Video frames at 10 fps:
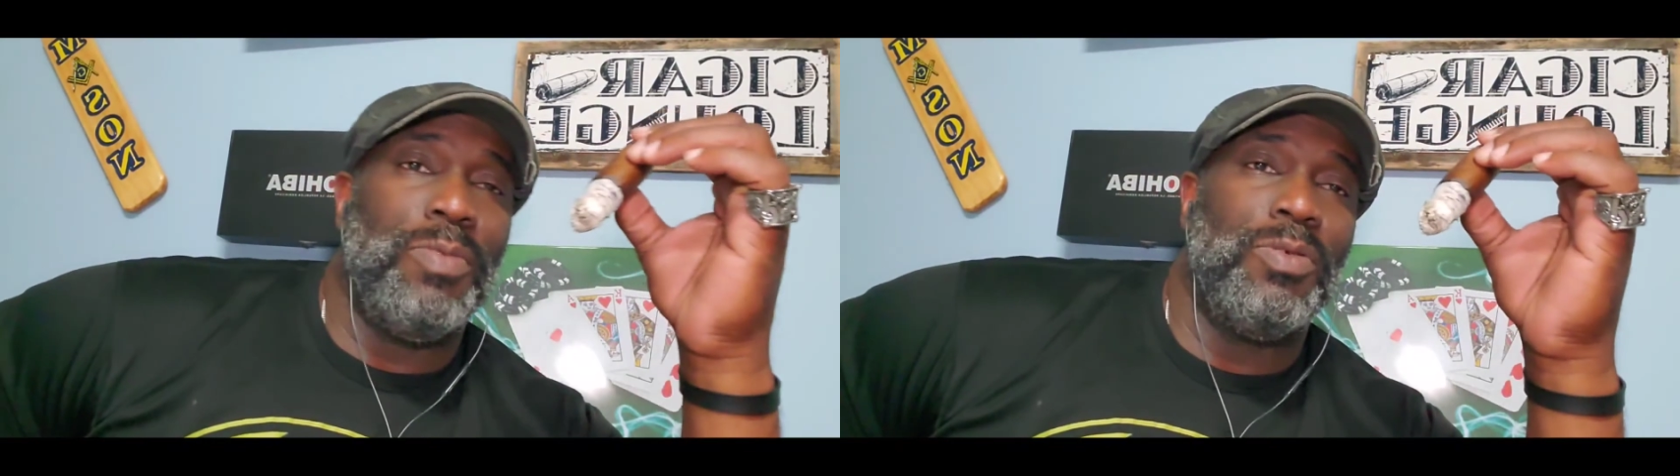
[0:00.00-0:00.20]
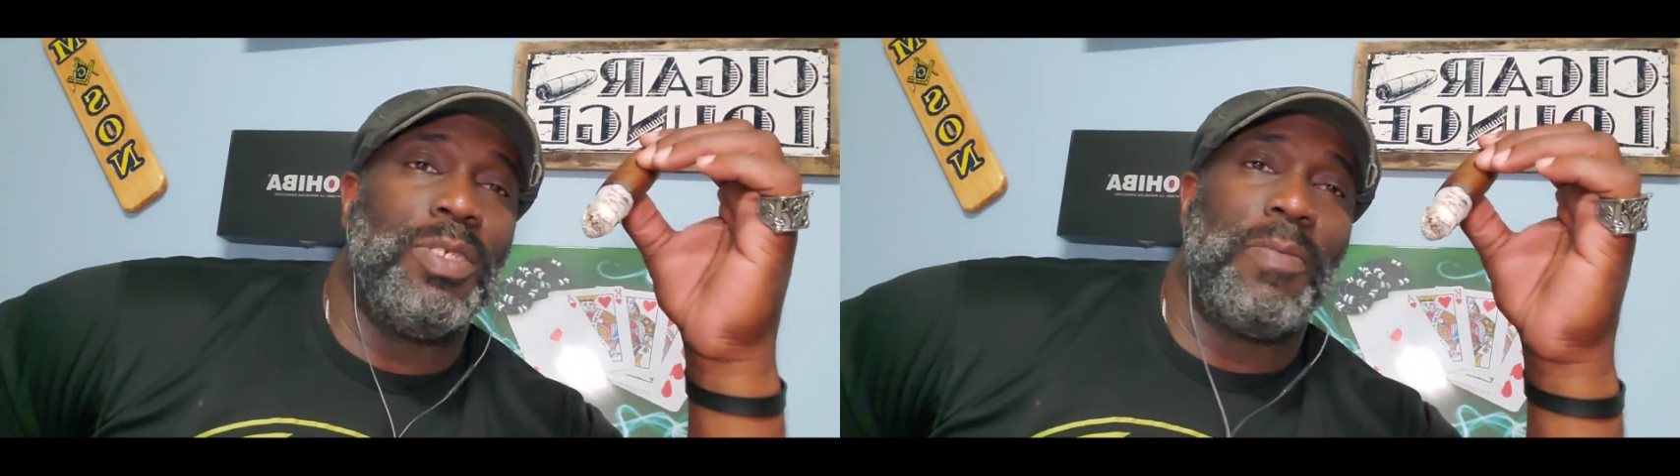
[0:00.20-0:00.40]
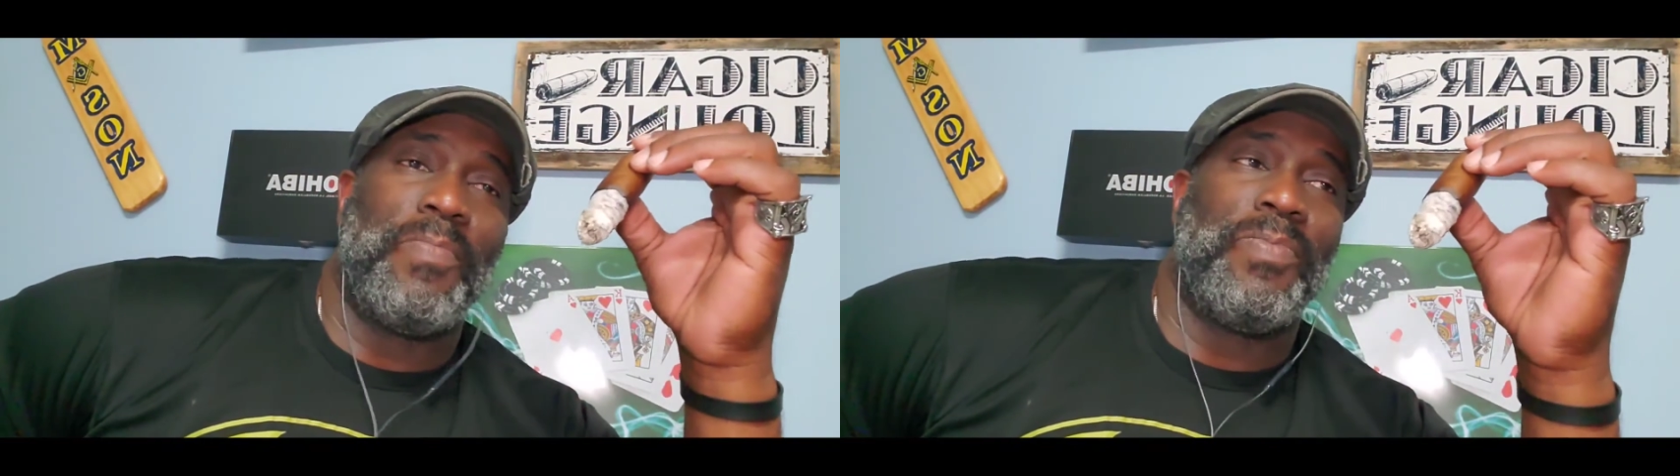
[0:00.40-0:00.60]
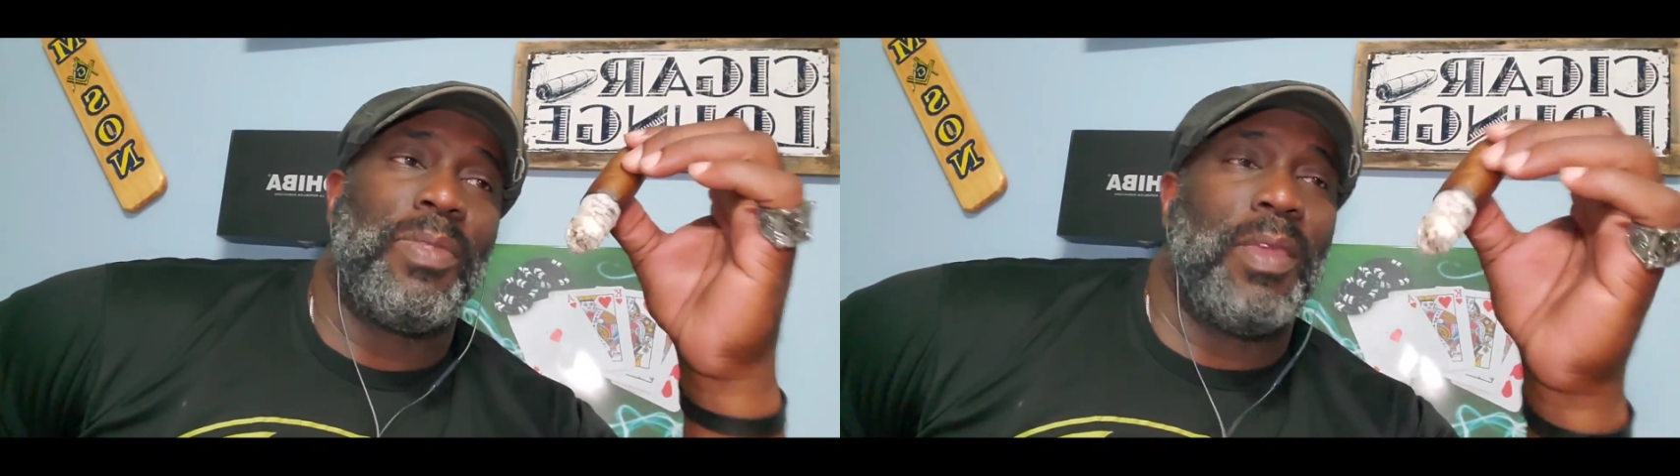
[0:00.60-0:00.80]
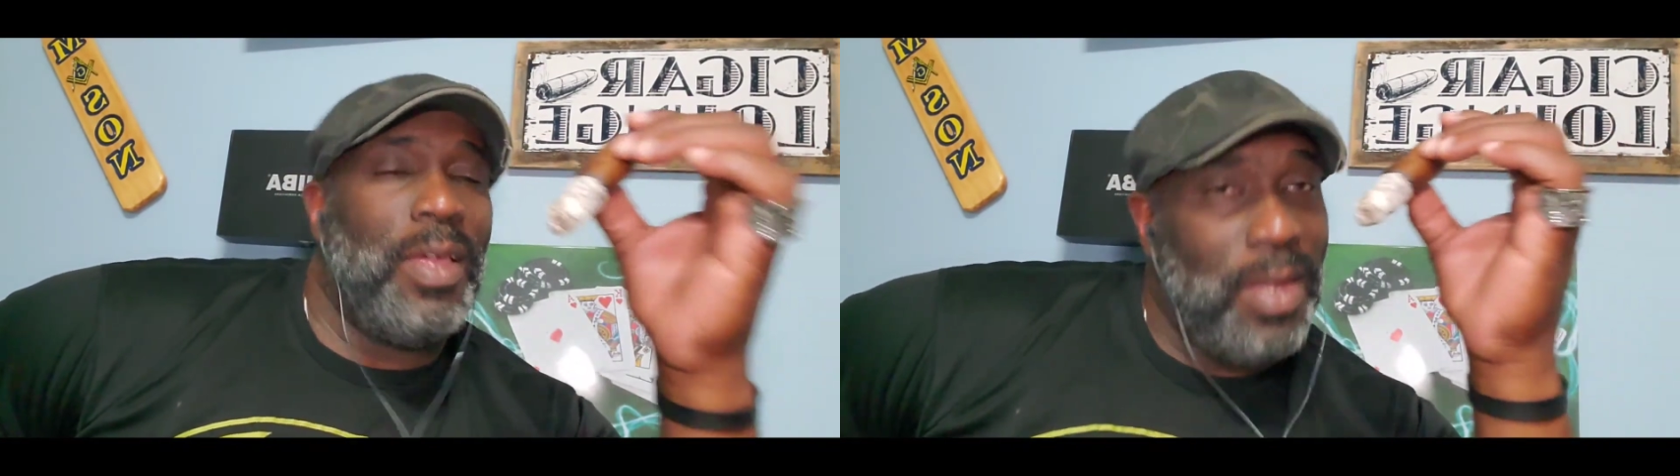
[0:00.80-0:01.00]
music,
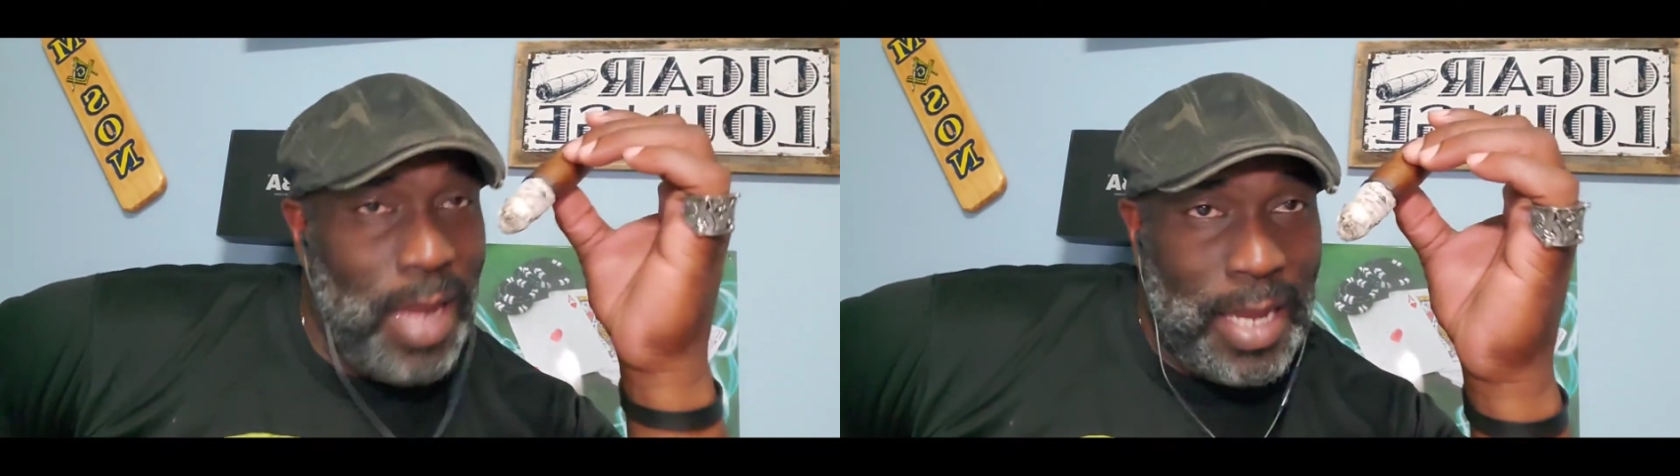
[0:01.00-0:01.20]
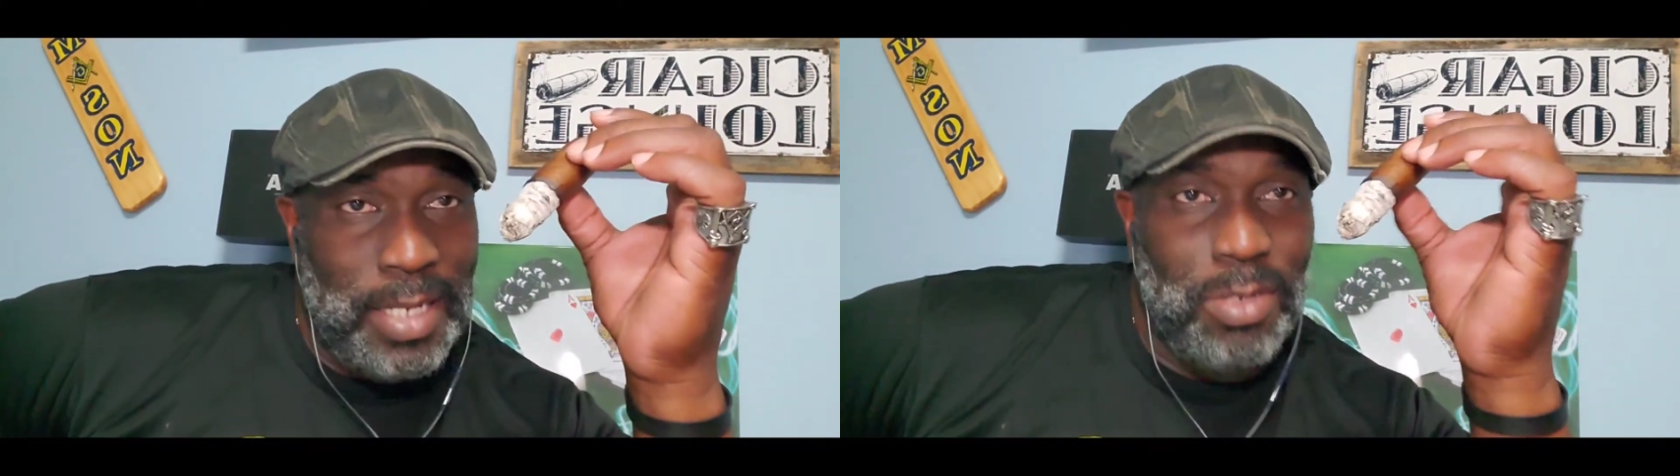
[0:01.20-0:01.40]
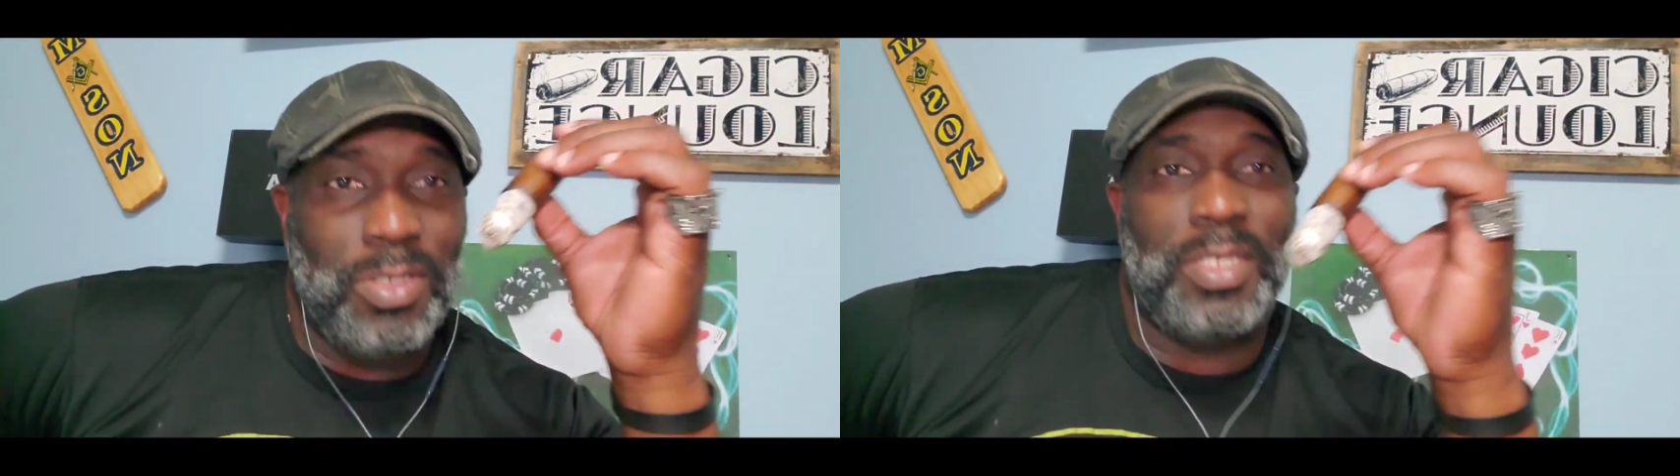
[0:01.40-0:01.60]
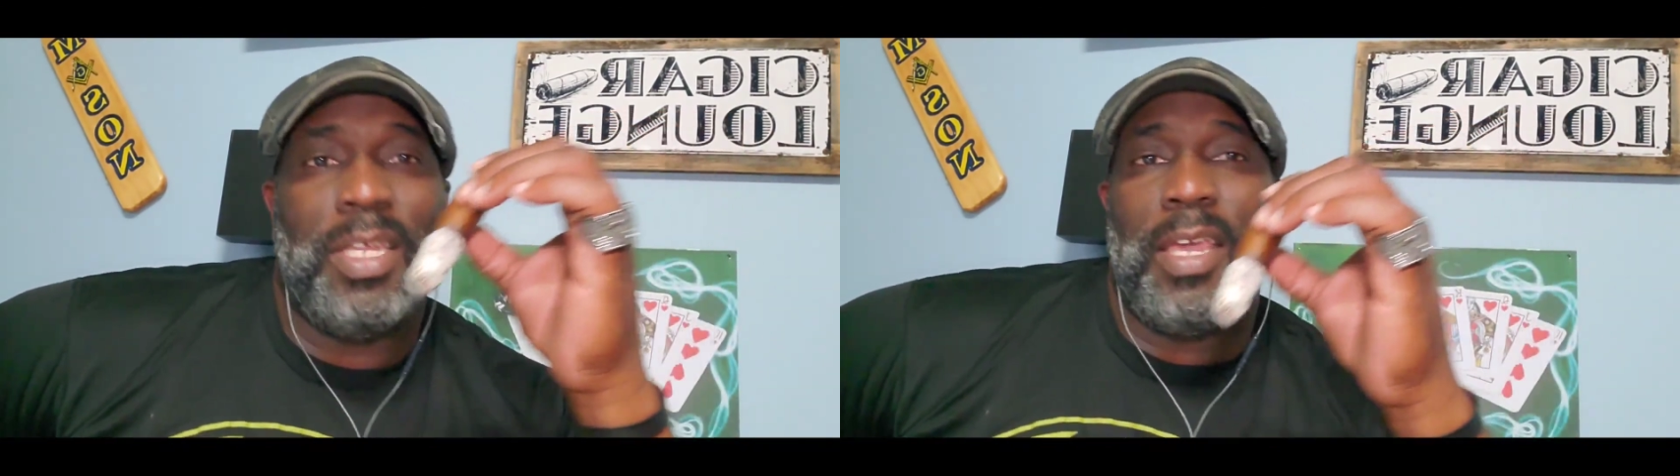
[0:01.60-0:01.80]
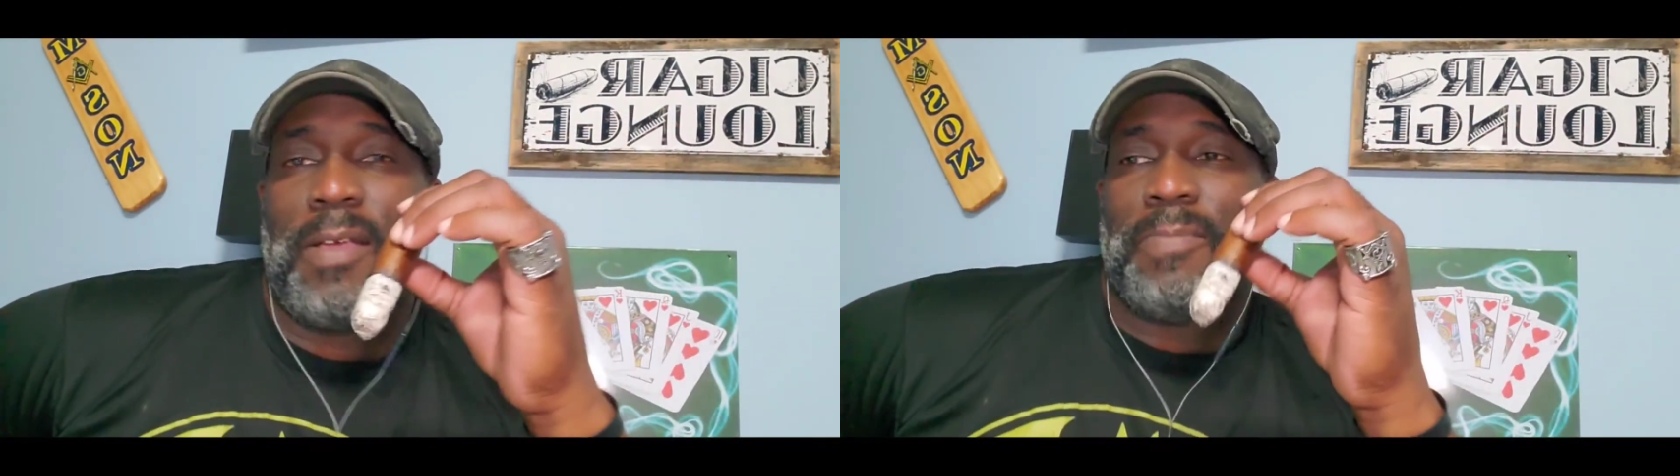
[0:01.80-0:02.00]
nice little
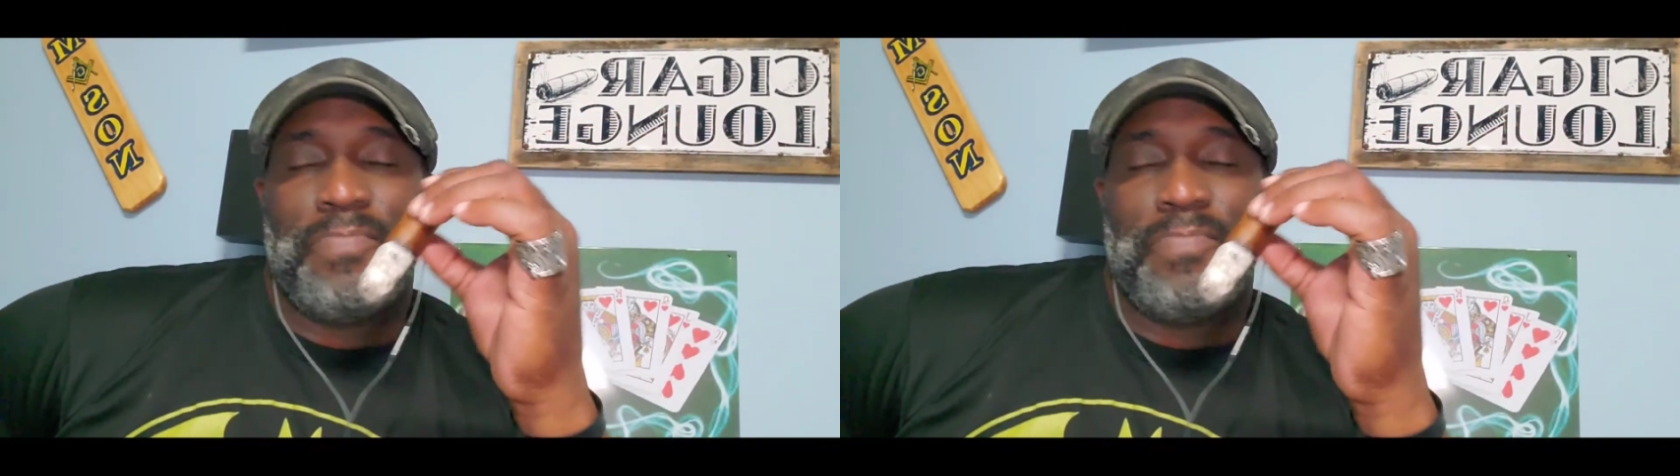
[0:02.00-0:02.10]
stick,